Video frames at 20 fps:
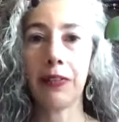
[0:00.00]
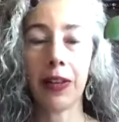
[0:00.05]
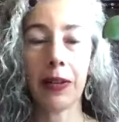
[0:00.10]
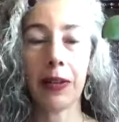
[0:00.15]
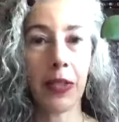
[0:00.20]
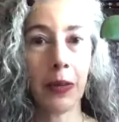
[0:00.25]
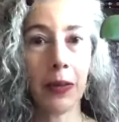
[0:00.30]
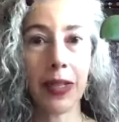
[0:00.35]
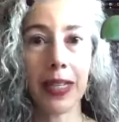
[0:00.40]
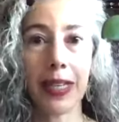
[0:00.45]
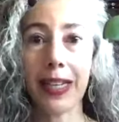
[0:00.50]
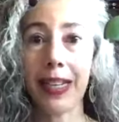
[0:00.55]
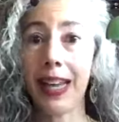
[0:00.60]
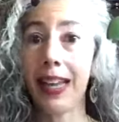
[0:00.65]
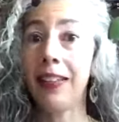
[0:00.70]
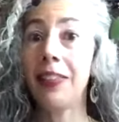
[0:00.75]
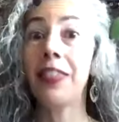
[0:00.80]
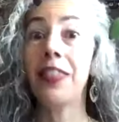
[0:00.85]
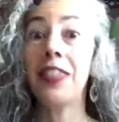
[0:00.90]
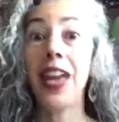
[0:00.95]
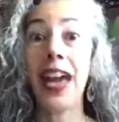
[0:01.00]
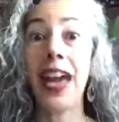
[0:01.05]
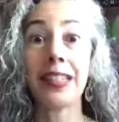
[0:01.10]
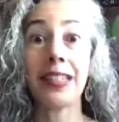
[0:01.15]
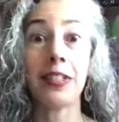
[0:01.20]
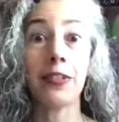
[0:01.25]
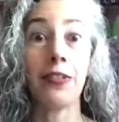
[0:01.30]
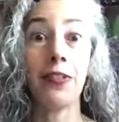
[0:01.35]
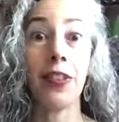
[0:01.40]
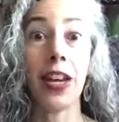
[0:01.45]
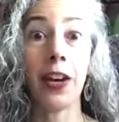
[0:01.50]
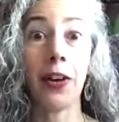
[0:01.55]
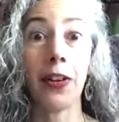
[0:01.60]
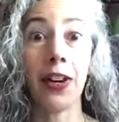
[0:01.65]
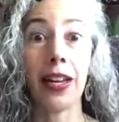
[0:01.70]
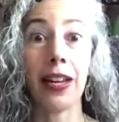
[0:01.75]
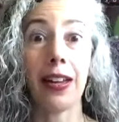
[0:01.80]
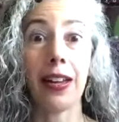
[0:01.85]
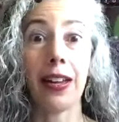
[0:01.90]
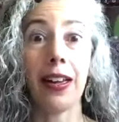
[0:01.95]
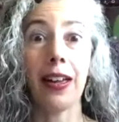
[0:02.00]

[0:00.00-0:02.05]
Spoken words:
I'm doing it again. That's fairy.